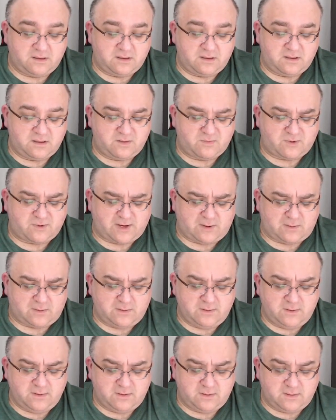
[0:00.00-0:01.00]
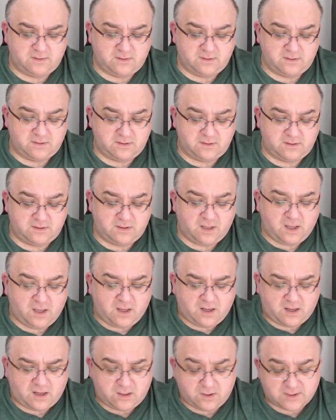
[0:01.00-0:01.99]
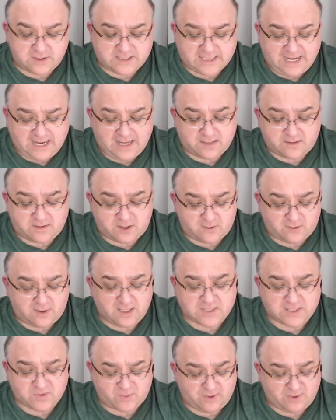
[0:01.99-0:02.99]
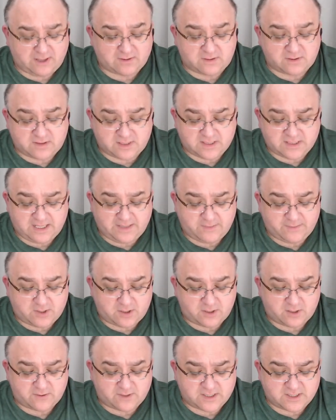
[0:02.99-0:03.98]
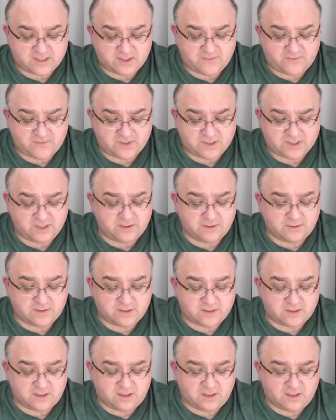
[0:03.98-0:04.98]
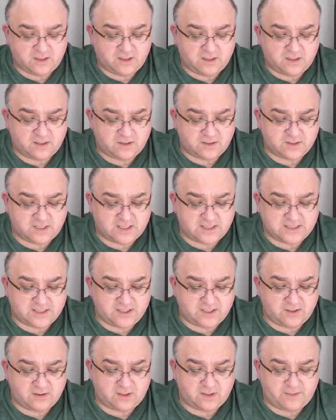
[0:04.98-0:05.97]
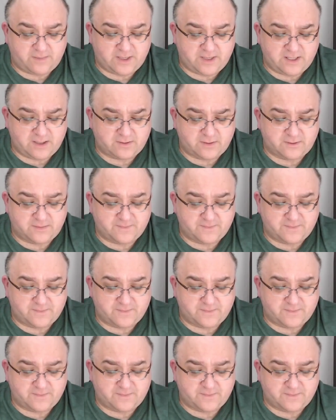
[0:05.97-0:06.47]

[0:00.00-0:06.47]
brown? I looked again. Her eyes were brown, the same colour as Slewfoot Sue's. Those eyes I knew like my own.